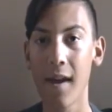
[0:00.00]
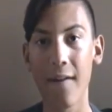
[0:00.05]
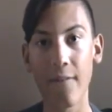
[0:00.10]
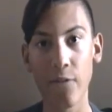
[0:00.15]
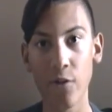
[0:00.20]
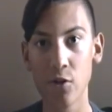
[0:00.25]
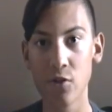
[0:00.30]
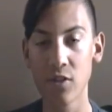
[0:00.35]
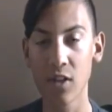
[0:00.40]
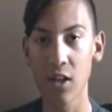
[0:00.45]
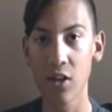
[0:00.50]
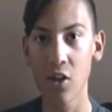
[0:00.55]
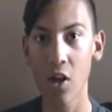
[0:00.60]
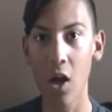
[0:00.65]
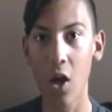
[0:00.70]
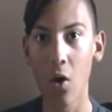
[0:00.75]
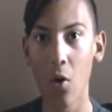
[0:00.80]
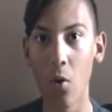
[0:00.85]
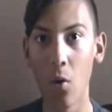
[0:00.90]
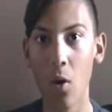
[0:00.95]
If you say
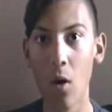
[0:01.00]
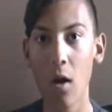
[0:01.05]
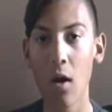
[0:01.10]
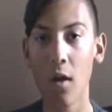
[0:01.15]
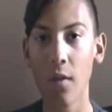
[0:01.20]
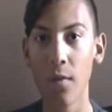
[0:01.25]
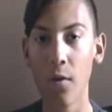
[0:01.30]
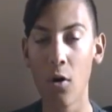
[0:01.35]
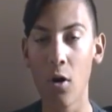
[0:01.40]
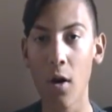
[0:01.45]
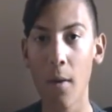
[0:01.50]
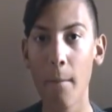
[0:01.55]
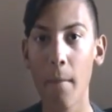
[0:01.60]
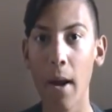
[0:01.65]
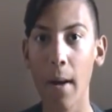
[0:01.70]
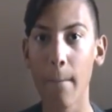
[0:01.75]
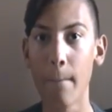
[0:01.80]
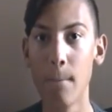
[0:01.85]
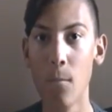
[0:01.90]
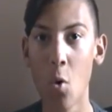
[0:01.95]
no, they'll come
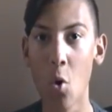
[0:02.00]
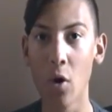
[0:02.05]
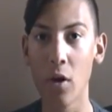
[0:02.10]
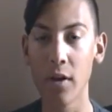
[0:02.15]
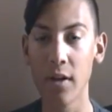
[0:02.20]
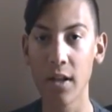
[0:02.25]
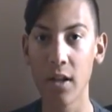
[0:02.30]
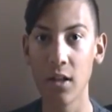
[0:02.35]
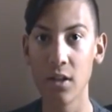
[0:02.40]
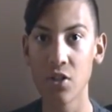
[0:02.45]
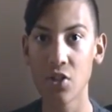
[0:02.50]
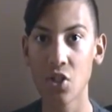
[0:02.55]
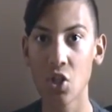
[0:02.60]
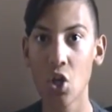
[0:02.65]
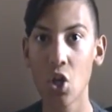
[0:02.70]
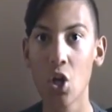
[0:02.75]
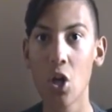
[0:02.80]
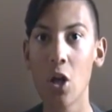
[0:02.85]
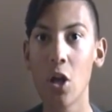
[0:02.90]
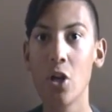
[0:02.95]
back more intense.
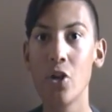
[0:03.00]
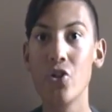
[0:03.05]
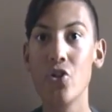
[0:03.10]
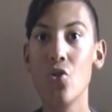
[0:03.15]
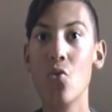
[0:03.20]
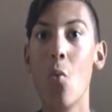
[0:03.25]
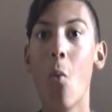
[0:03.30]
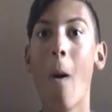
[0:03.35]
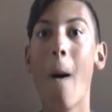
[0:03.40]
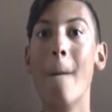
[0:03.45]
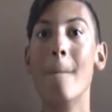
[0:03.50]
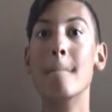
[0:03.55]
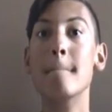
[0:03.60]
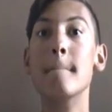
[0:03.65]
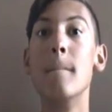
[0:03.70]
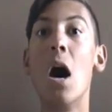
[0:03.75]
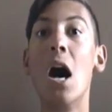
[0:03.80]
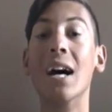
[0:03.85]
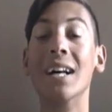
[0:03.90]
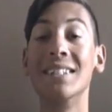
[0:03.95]
You
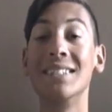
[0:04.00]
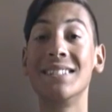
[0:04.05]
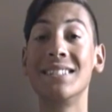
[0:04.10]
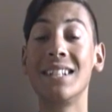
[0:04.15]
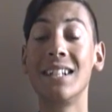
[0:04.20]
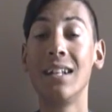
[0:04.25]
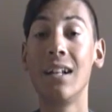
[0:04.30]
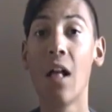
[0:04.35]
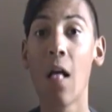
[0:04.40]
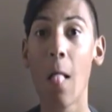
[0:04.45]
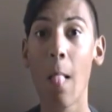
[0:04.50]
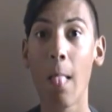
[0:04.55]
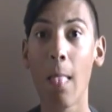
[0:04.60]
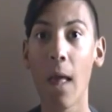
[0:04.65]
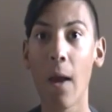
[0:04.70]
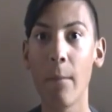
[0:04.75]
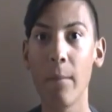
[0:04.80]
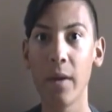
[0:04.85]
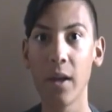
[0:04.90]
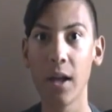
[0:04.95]
must
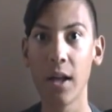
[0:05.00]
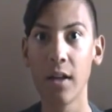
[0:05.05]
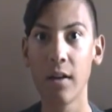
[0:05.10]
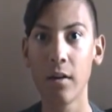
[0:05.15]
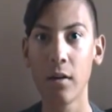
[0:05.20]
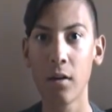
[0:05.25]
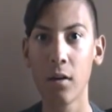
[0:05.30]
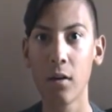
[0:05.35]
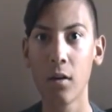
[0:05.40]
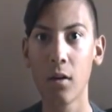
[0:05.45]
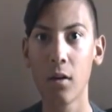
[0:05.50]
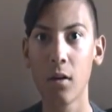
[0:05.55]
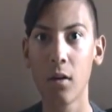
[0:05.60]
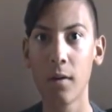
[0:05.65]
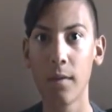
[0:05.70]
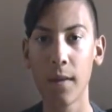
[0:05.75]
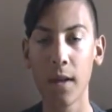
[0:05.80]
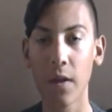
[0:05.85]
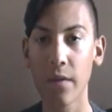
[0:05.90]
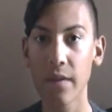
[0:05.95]
let me
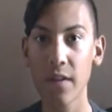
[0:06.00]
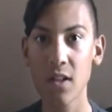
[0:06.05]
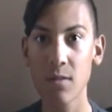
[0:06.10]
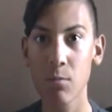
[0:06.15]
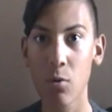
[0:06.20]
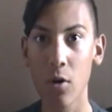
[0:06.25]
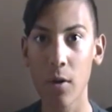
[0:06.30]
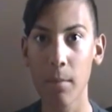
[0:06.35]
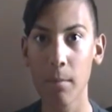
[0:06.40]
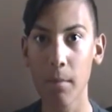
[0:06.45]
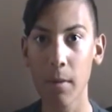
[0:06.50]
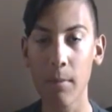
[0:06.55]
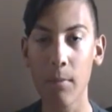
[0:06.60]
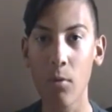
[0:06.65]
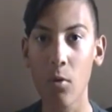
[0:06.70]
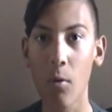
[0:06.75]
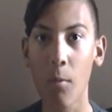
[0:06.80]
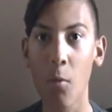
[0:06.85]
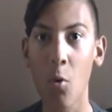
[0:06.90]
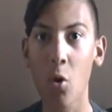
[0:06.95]
in. Now at this point,
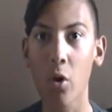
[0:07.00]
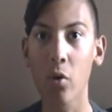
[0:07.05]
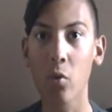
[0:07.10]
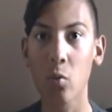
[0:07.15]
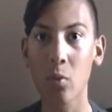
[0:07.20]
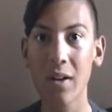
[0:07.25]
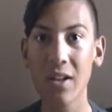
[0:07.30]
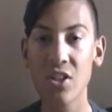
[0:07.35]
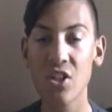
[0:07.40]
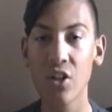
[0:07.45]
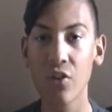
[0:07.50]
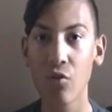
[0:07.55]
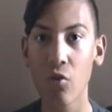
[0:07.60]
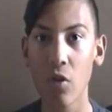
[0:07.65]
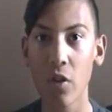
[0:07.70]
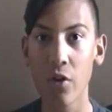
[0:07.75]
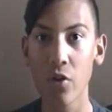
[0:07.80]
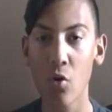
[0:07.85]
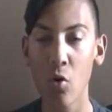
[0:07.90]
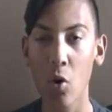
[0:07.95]
people report reaching for
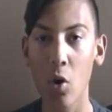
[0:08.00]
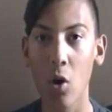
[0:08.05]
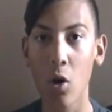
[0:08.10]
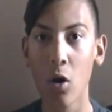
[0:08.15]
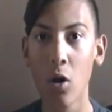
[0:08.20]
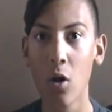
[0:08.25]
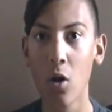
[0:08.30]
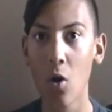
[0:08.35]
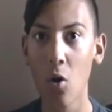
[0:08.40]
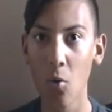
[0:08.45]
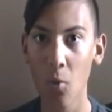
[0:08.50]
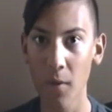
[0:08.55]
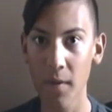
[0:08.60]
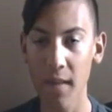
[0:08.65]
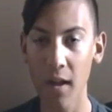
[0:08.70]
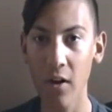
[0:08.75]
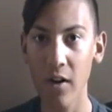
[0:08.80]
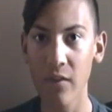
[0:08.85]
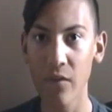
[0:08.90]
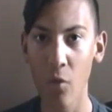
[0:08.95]
the door
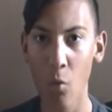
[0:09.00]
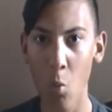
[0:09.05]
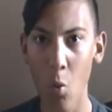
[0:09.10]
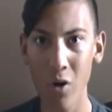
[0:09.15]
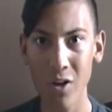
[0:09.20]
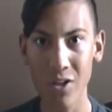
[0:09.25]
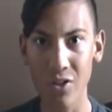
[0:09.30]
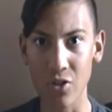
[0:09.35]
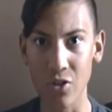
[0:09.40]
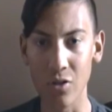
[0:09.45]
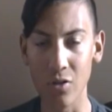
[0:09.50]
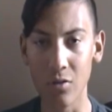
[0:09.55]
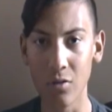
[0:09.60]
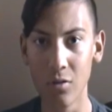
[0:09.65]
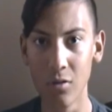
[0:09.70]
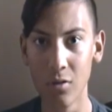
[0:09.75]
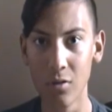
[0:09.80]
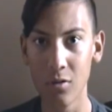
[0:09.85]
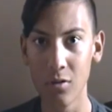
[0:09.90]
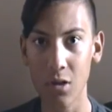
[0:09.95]
without even wanting to,
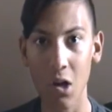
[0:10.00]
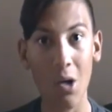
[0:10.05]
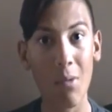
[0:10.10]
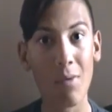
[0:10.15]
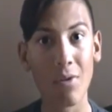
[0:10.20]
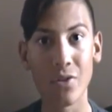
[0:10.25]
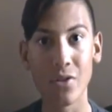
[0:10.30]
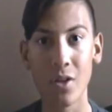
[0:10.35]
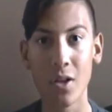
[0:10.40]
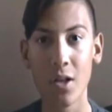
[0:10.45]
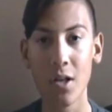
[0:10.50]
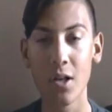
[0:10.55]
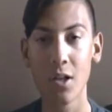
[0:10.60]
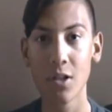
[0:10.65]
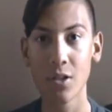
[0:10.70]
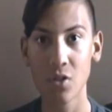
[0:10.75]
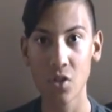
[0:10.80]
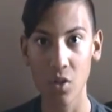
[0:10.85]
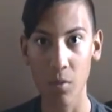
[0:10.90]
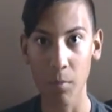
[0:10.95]
almost
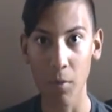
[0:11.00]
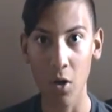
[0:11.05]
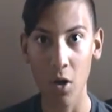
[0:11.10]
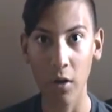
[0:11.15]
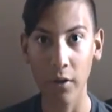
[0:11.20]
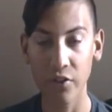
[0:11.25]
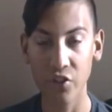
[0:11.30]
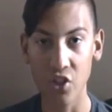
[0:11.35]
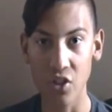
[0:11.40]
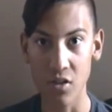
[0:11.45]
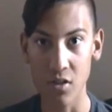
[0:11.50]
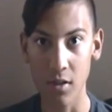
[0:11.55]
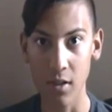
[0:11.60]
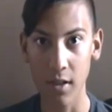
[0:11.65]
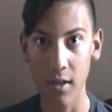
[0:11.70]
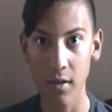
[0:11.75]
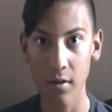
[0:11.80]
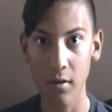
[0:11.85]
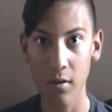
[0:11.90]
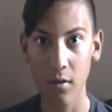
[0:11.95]
subconsciously.